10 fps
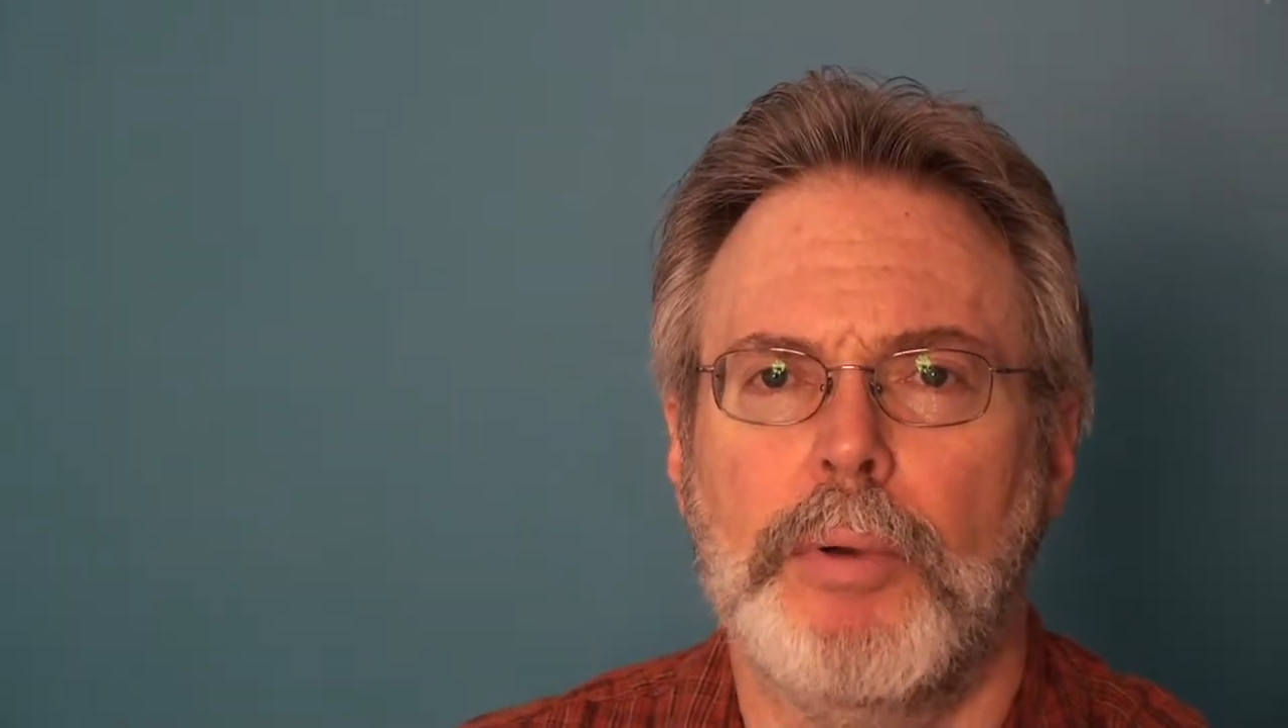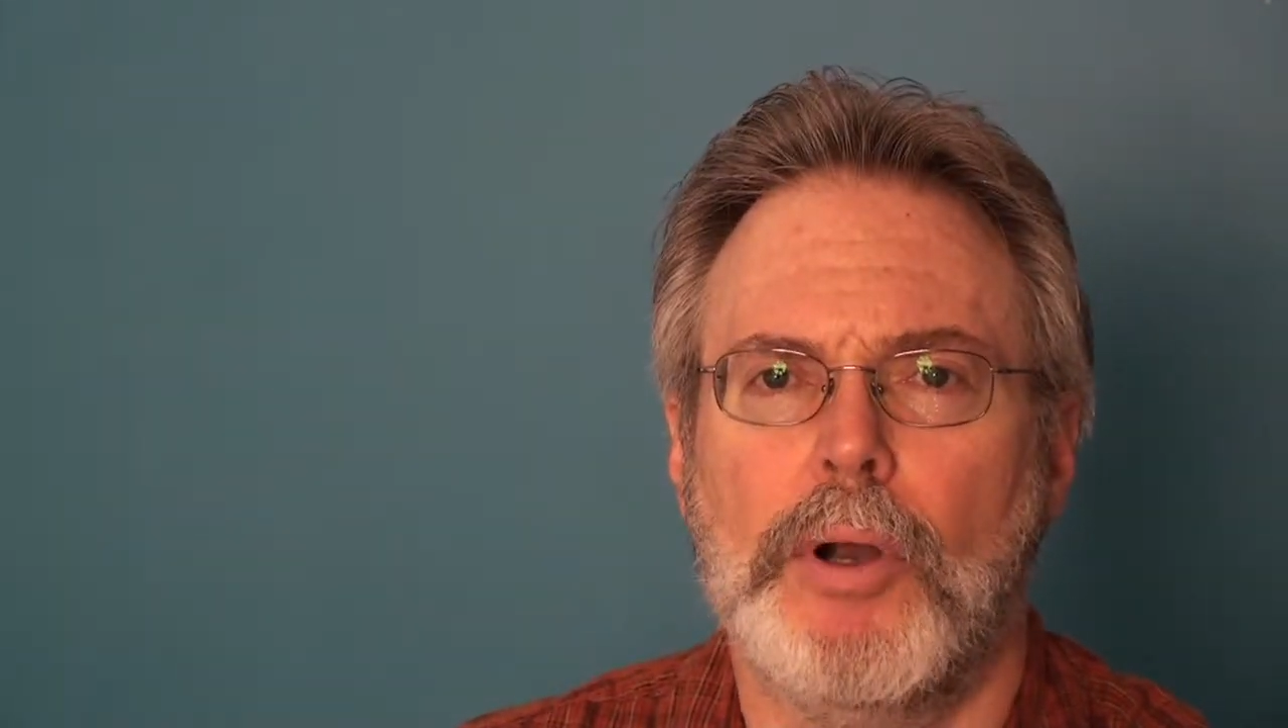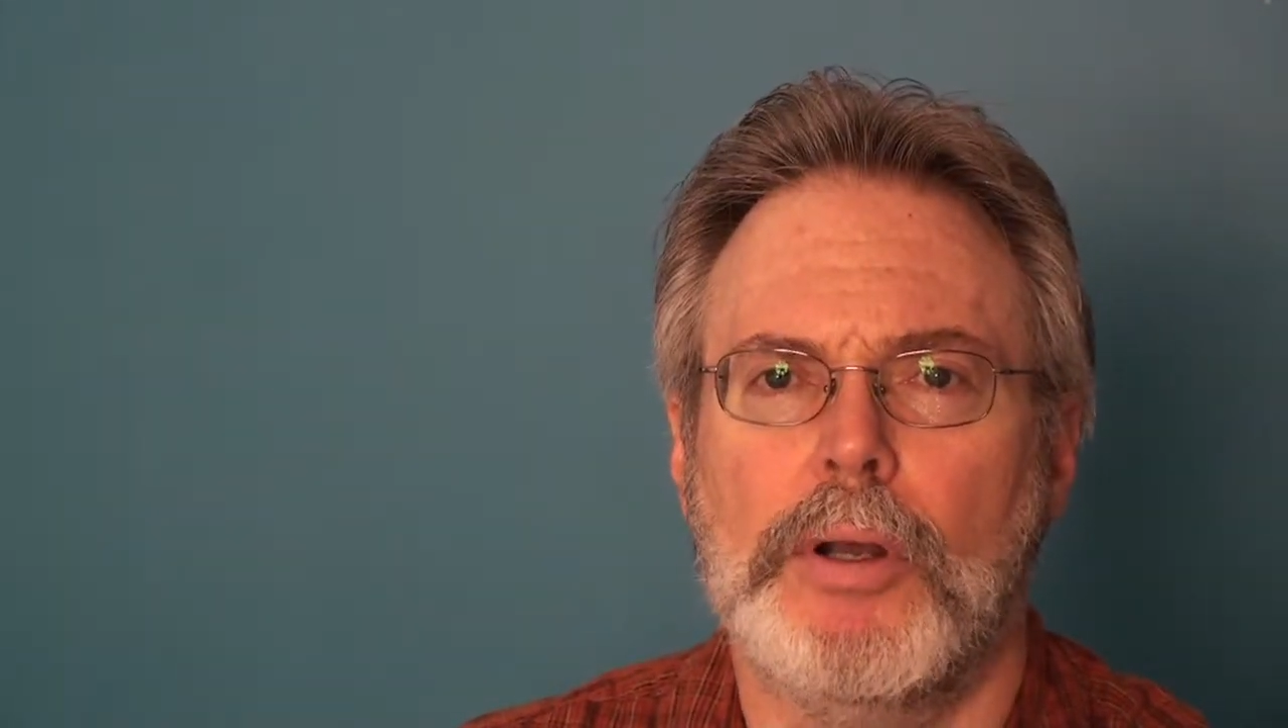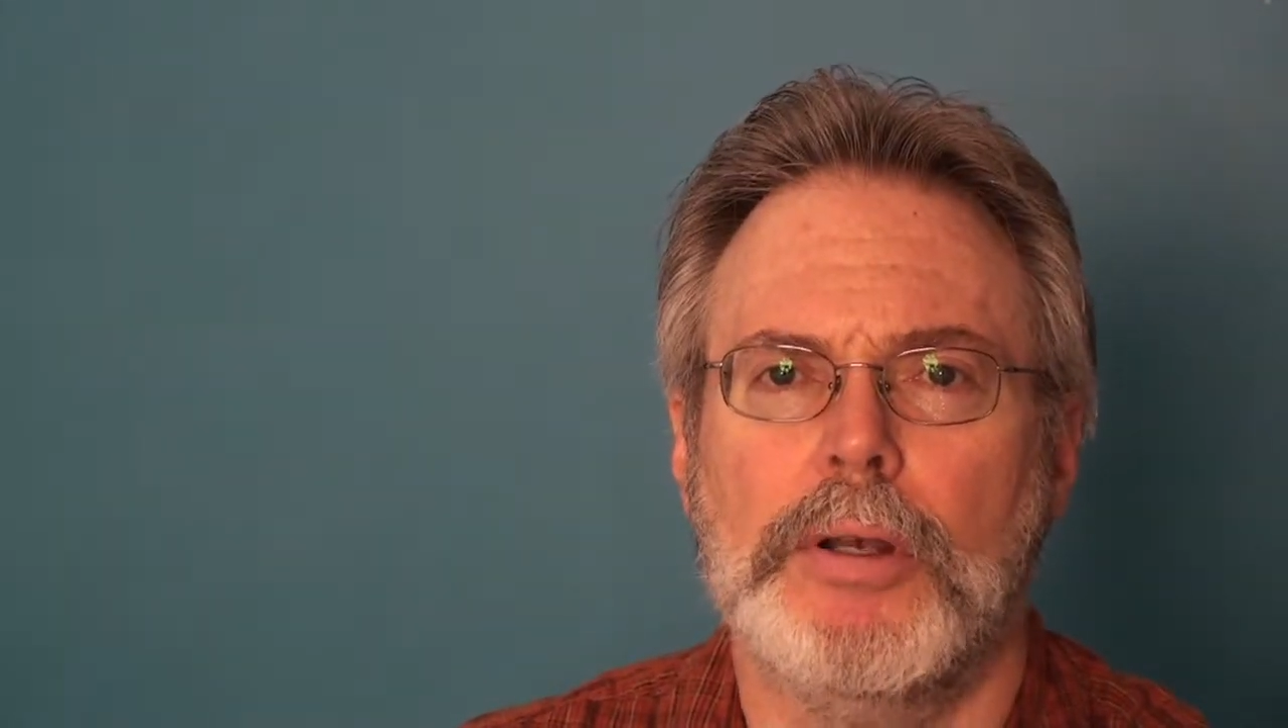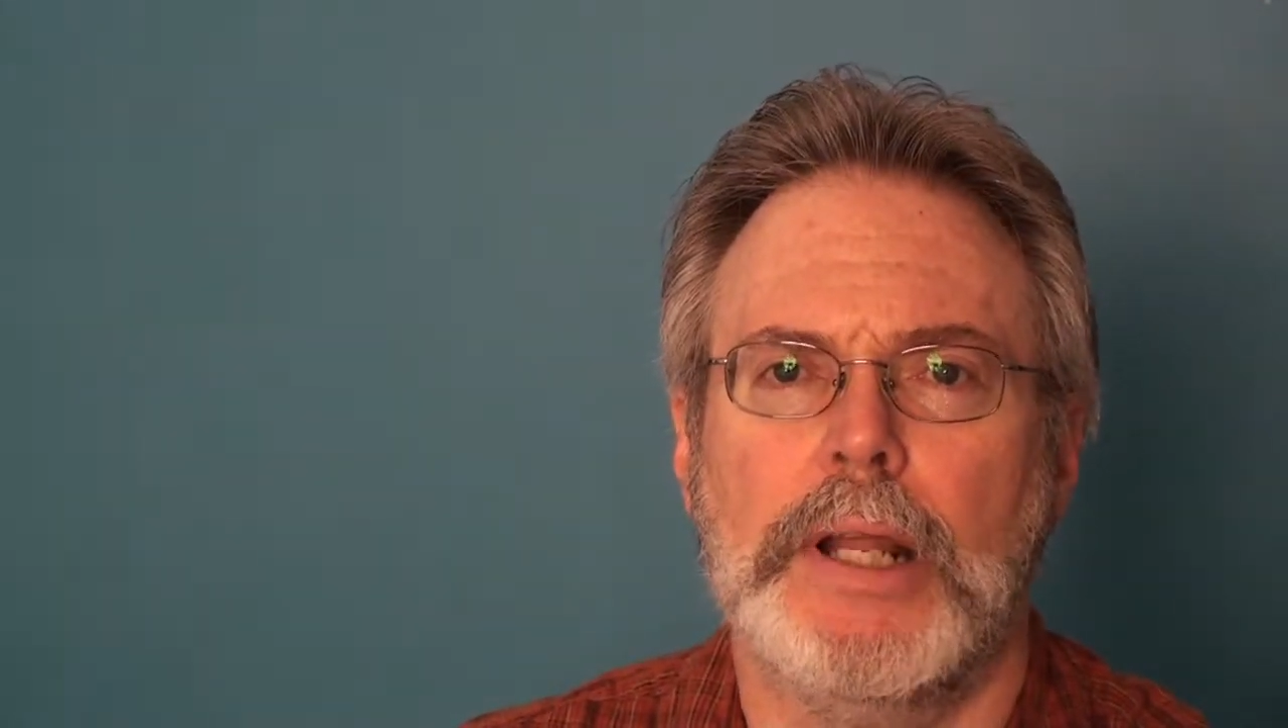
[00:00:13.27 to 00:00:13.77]

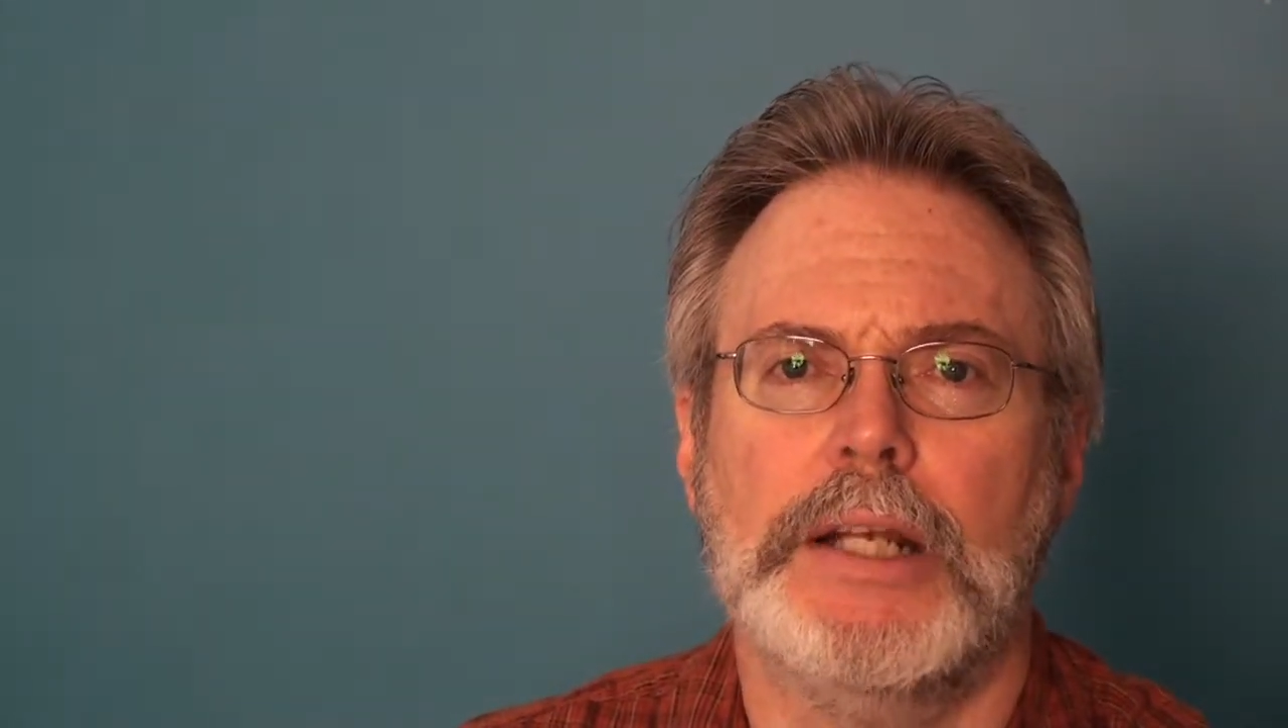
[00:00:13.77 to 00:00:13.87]
Barton,